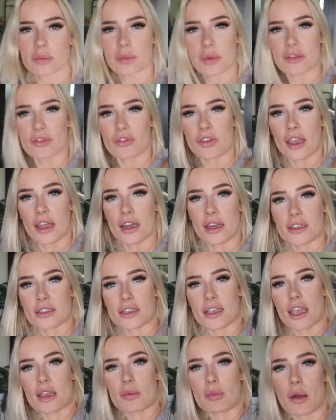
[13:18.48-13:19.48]
just been forgetting
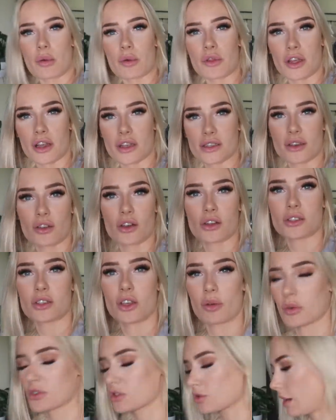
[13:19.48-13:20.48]
to keep up with it because I've got
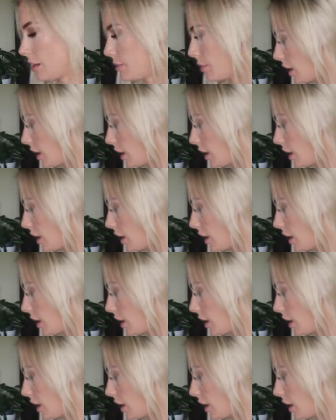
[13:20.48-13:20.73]
so much on my